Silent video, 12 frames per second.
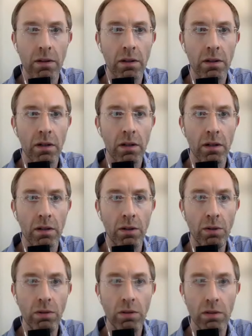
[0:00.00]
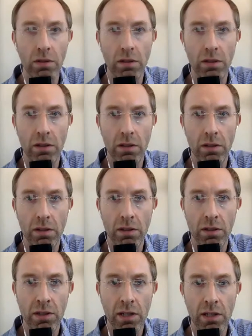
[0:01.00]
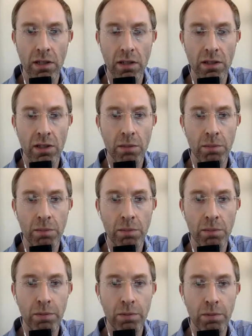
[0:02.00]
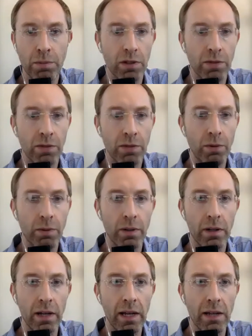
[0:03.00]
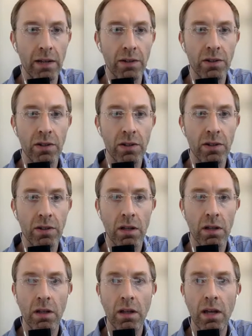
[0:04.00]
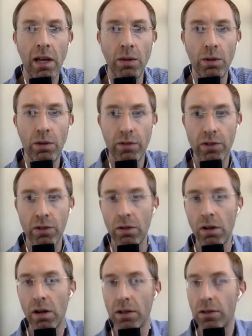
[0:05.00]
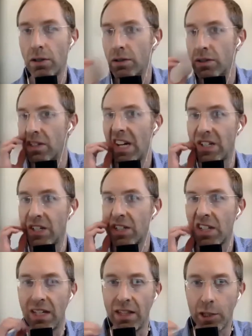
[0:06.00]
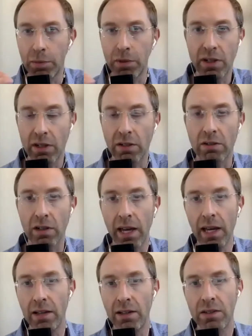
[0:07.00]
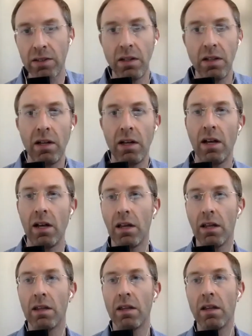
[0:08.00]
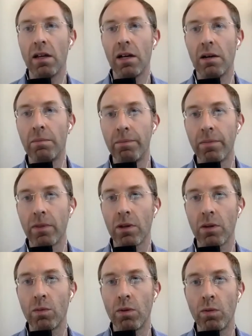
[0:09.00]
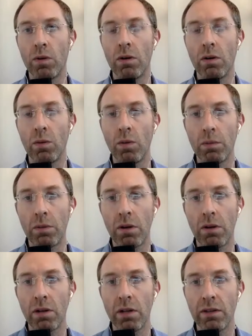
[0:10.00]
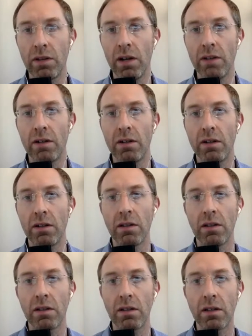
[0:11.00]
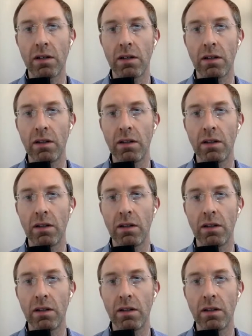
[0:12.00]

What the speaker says: Newton puts this forward as a universal law. So it's not just in this particular case when one ball hit the other, uh,